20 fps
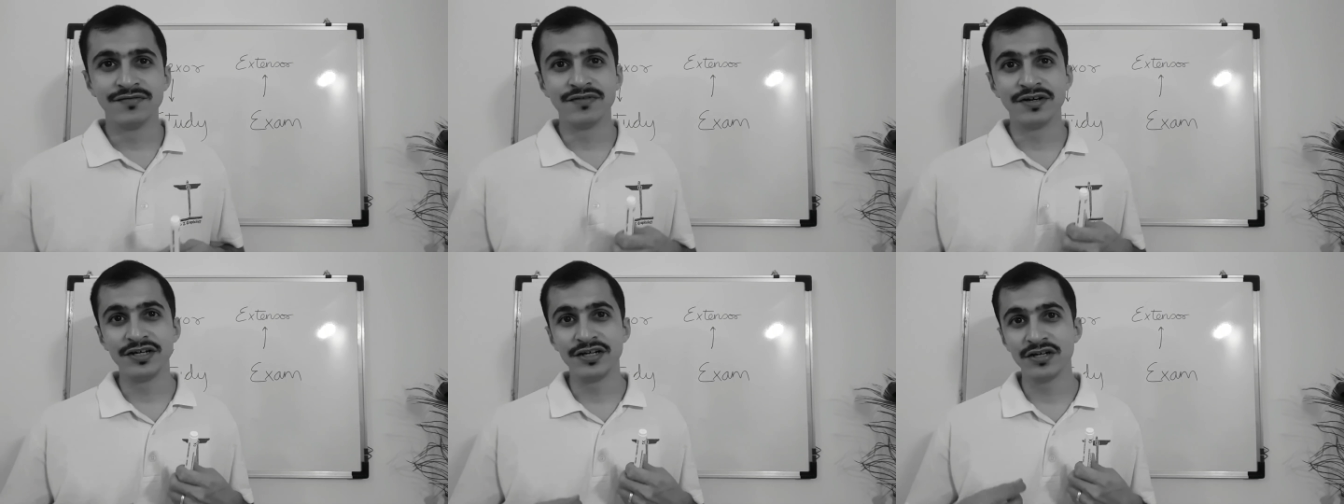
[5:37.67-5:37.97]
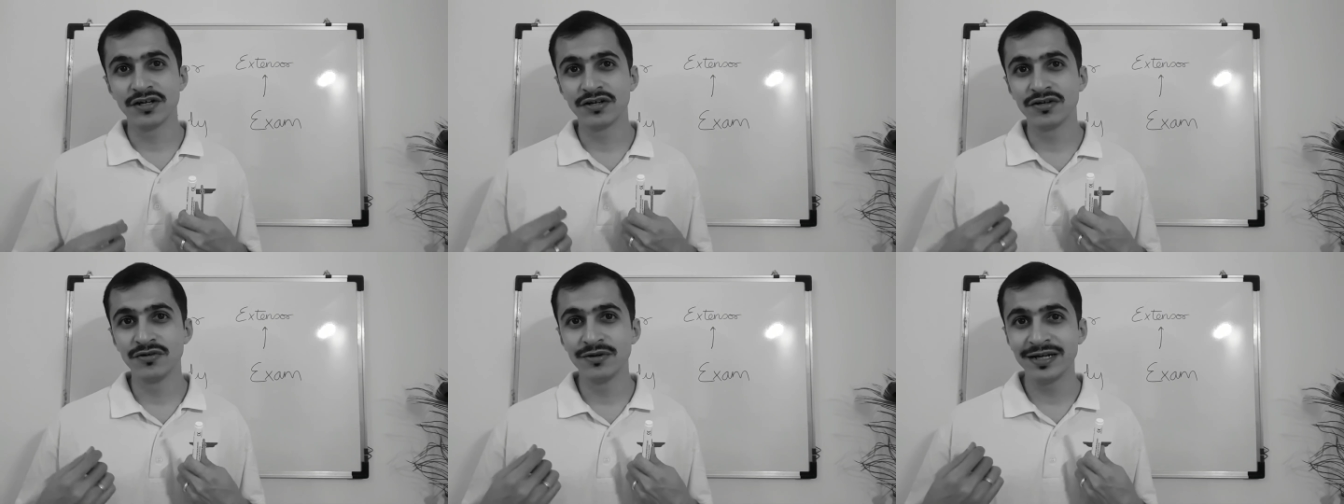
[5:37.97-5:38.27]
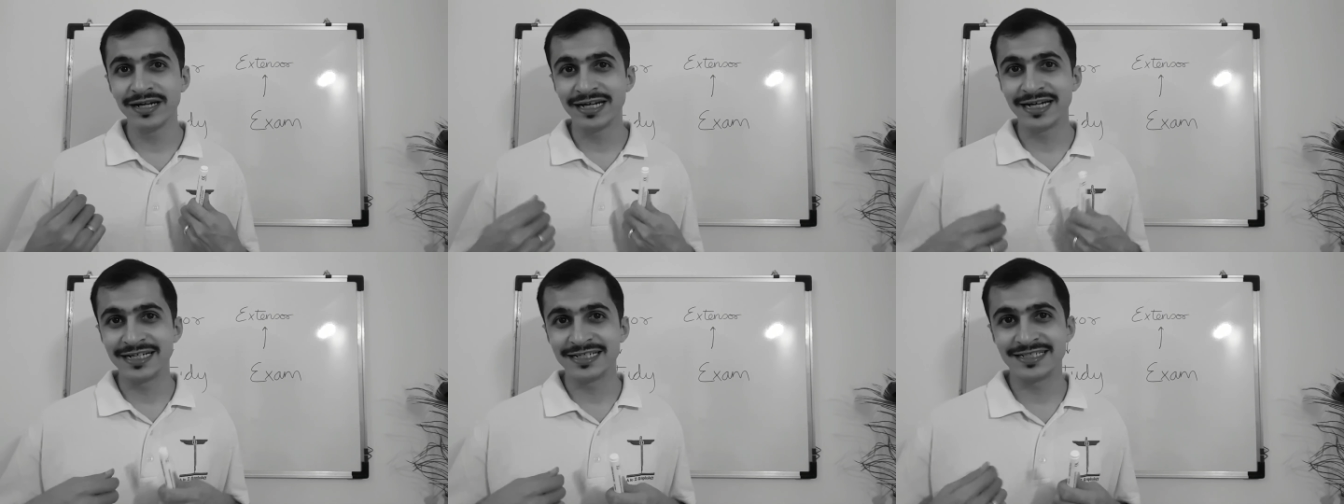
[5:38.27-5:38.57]
When you're
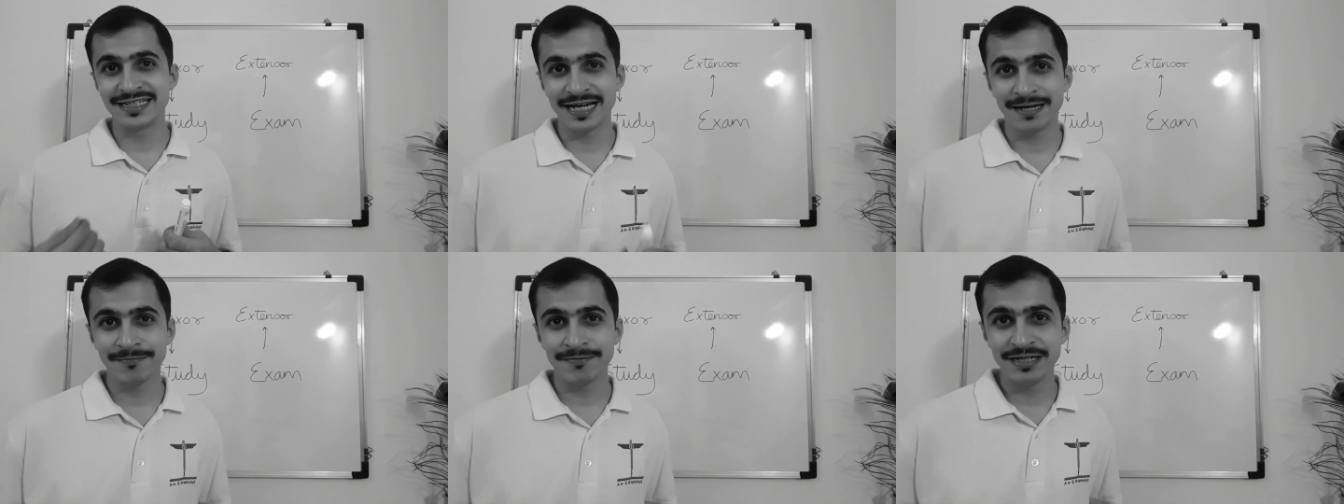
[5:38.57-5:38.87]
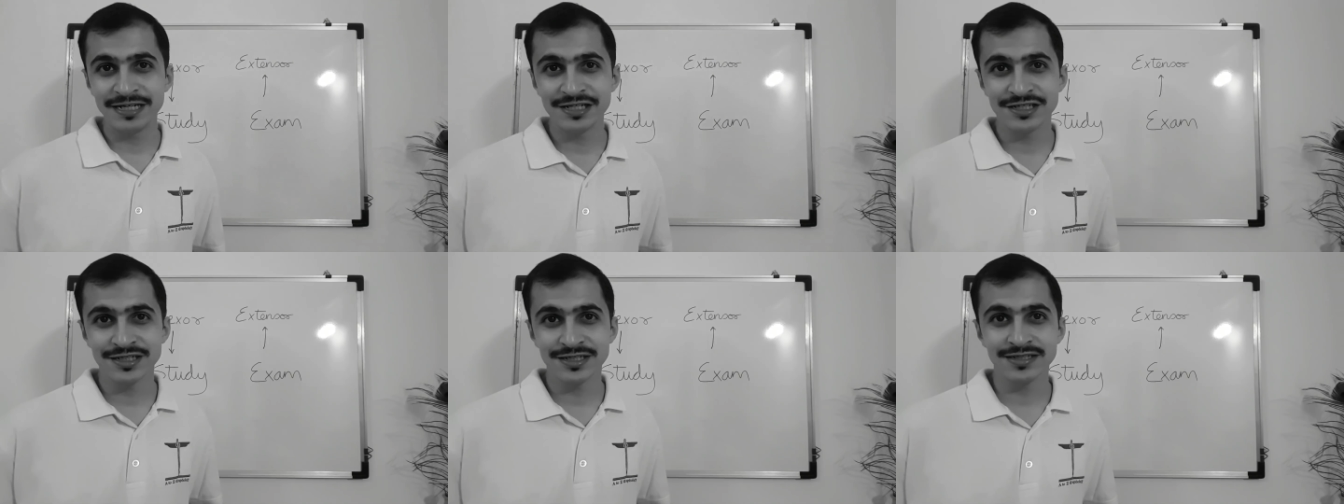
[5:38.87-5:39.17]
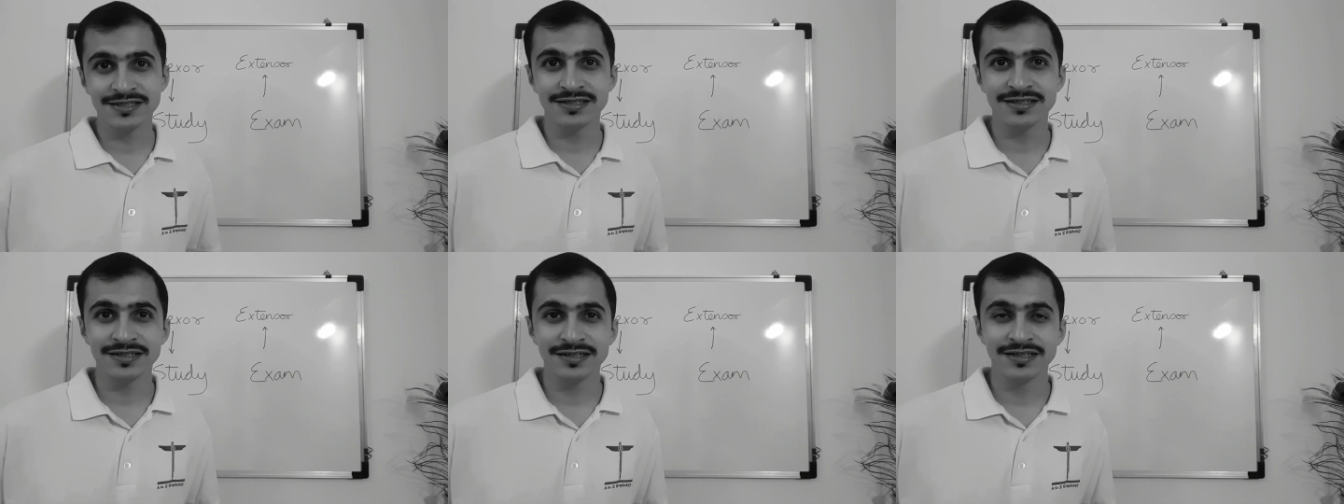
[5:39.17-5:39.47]
doing an
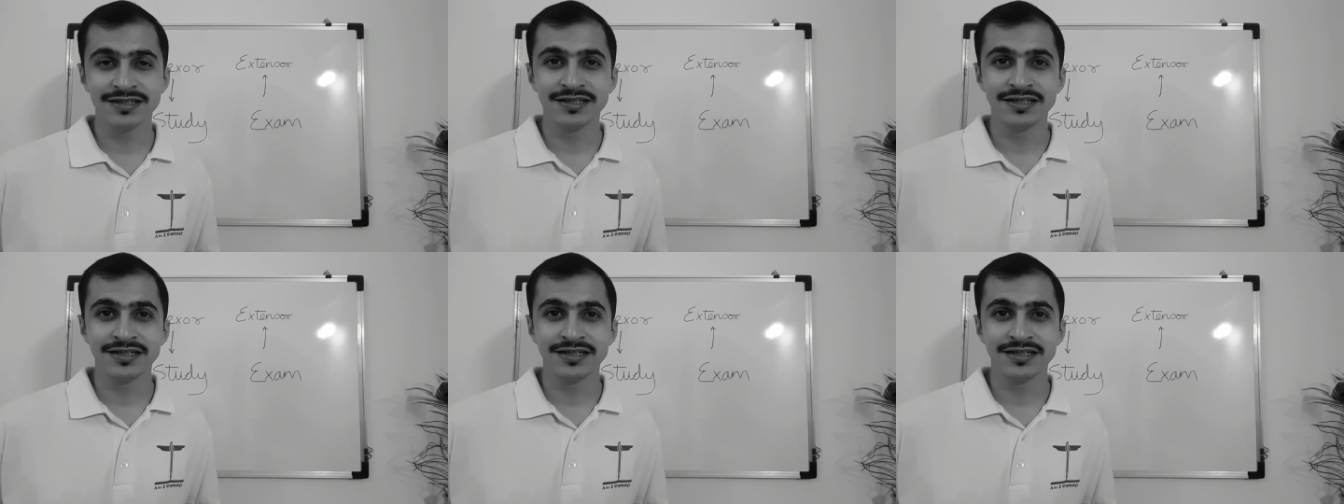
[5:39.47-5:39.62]
examination,